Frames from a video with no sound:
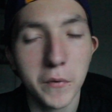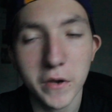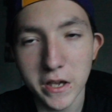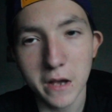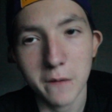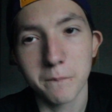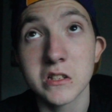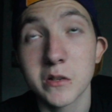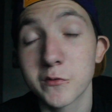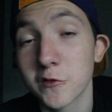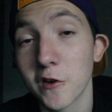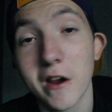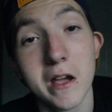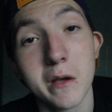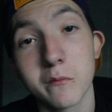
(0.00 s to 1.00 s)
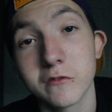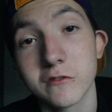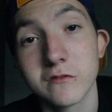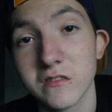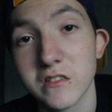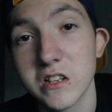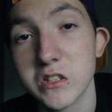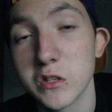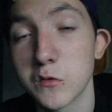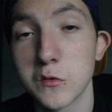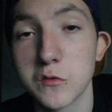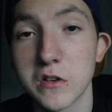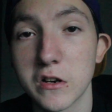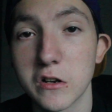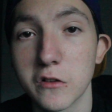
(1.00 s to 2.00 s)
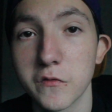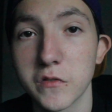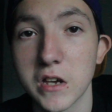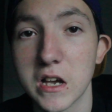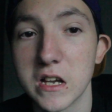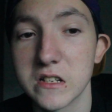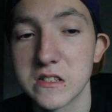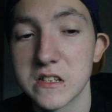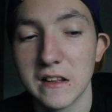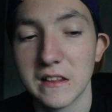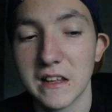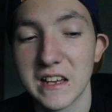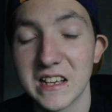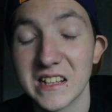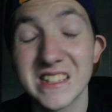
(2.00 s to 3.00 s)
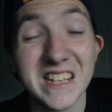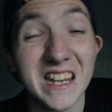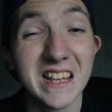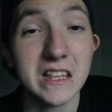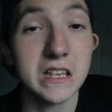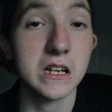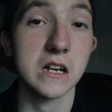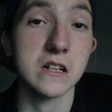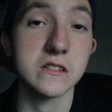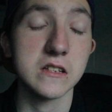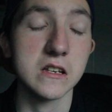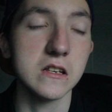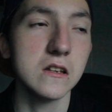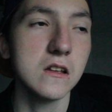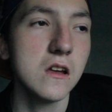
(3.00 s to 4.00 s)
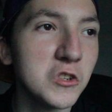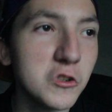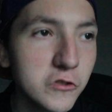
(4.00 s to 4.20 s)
But yeah, subscribe to this YouTube channel if you guys like daily content.